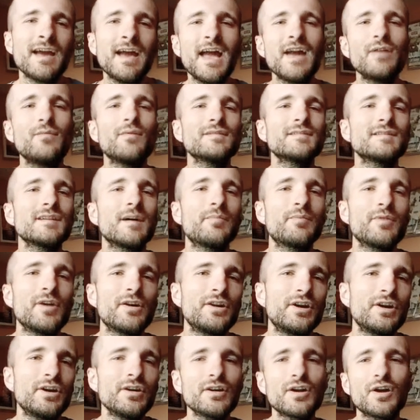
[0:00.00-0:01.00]
Hey, what's up,
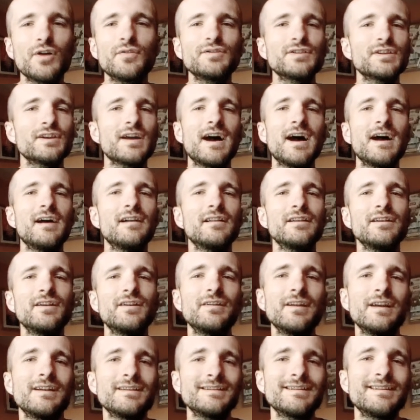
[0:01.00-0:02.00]
runner? Coach Kyle
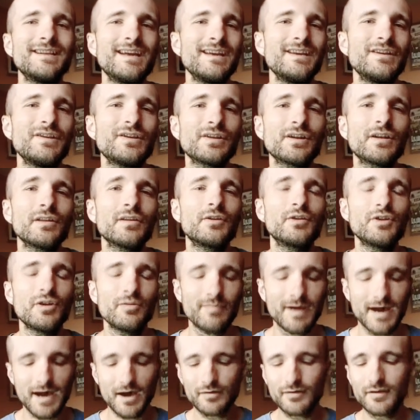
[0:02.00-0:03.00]
here, and today you're gonna learn
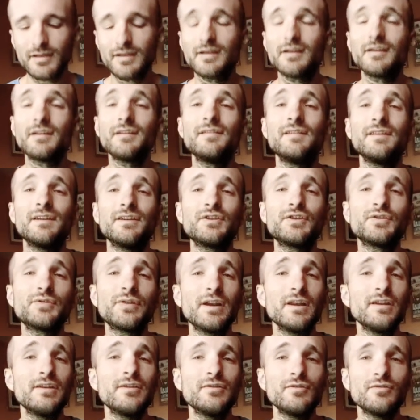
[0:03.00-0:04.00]
about the
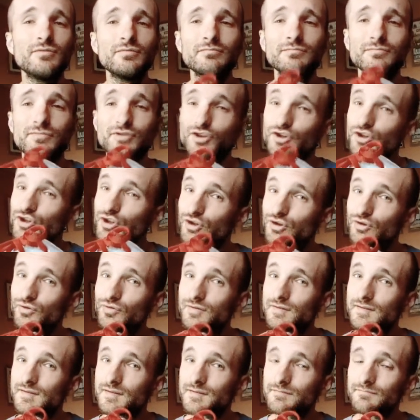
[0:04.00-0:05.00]
ATREYU
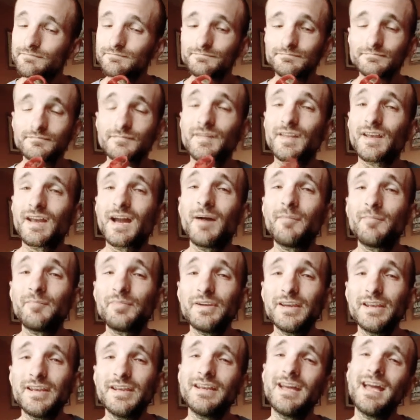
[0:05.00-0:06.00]
shoes, the
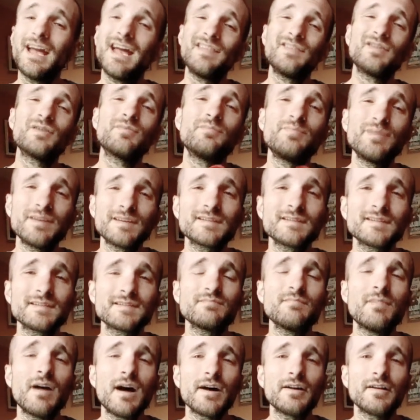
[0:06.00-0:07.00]
company, and their
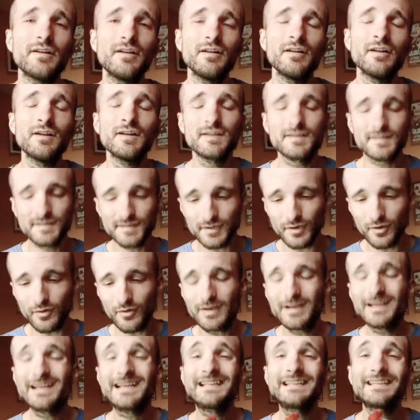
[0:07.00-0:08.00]
business model.
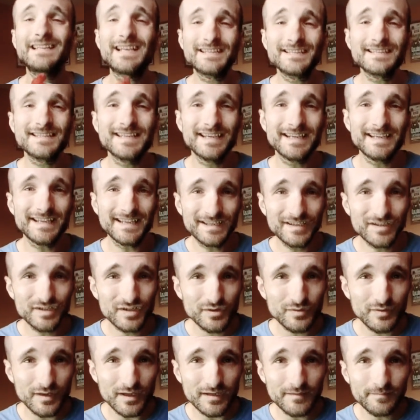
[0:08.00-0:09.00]
So let's get
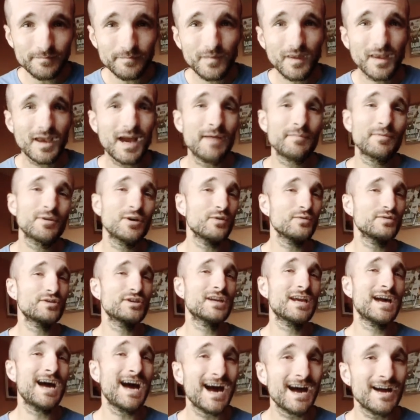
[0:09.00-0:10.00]
into it. I'm
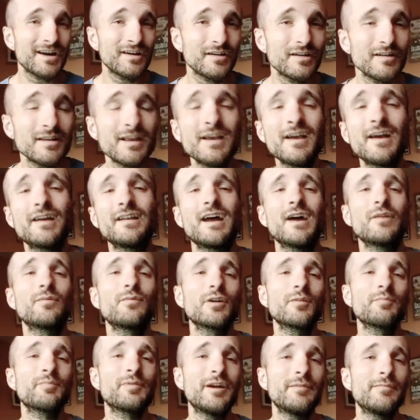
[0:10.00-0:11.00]
Coach Kyle, and I
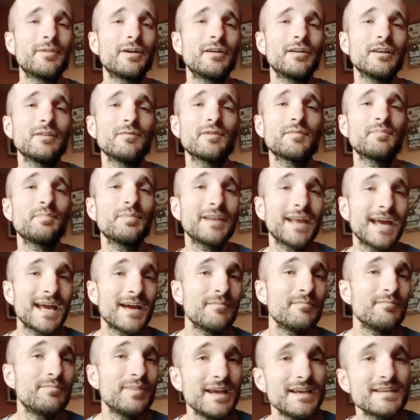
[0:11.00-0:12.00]
work primarily with
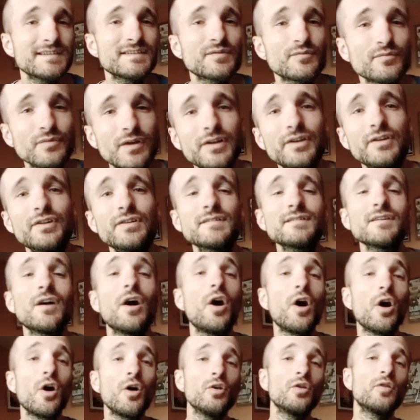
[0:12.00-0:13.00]
plant-based runners
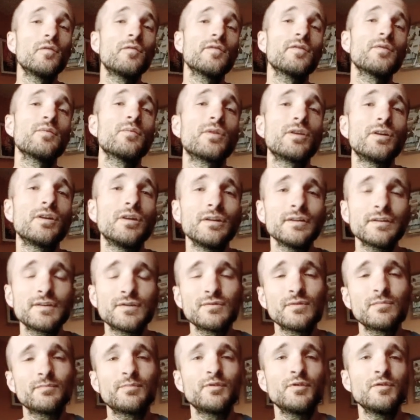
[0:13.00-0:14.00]
all over the world
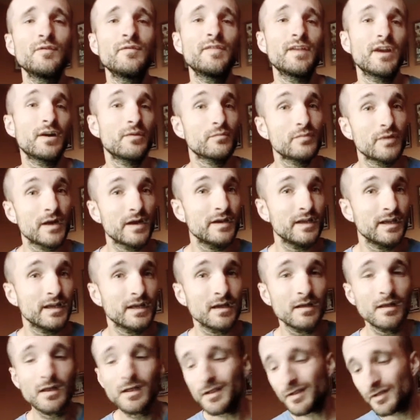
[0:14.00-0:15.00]
to improve their
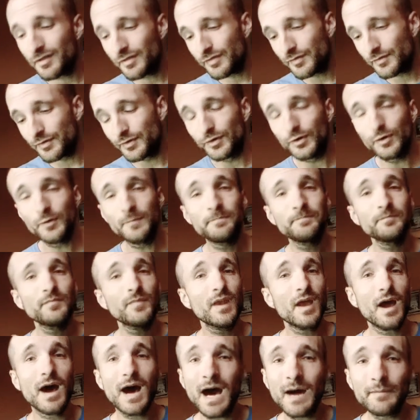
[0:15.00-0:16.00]
running through
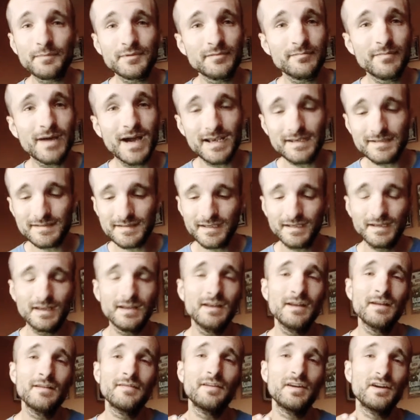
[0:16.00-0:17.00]
optimizing
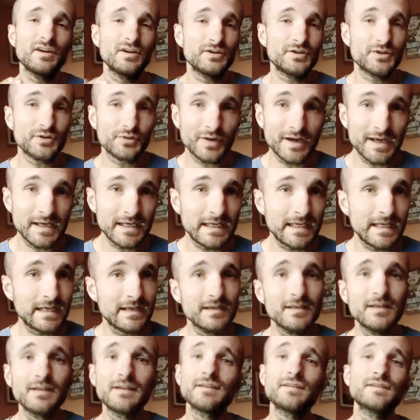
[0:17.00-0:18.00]
their
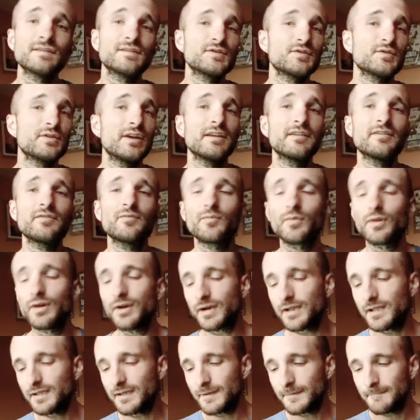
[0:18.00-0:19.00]
training, strength
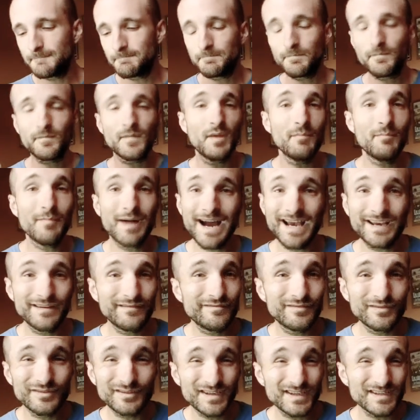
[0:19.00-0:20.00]
work,
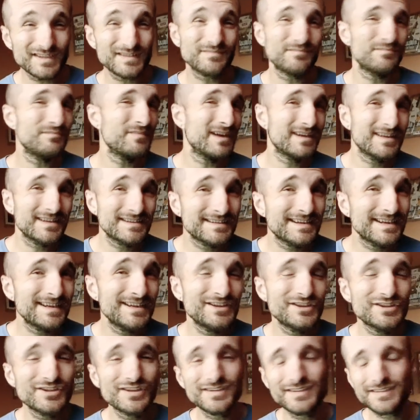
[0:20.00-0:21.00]
mindfulness,
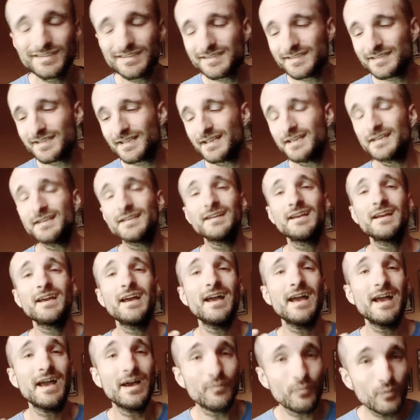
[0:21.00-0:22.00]
meditations,
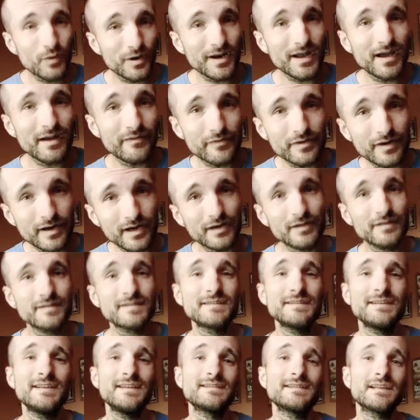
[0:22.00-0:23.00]
and whatever
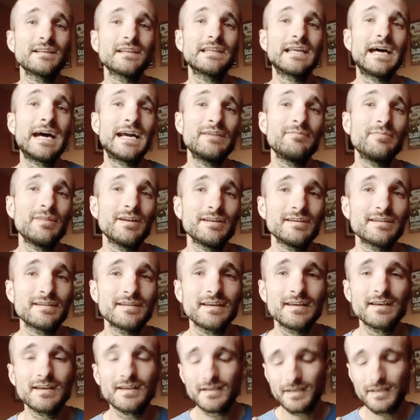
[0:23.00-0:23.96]
else needs alignment.